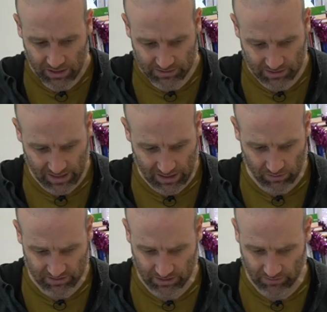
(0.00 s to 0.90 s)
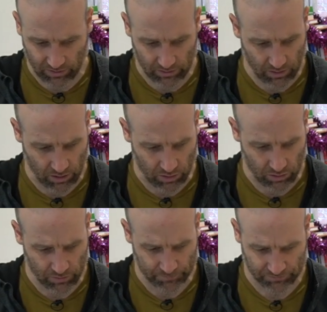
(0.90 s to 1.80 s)
So now instead of
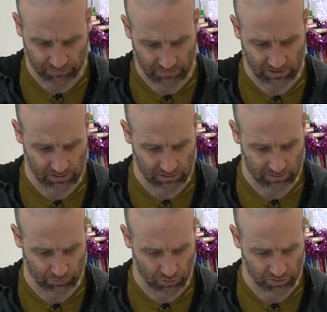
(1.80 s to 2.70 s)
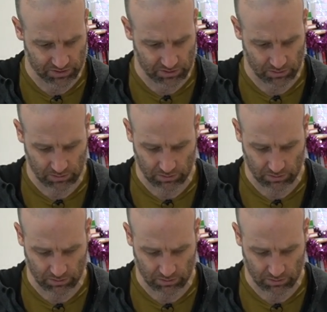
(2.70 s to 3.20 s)
hello, let's put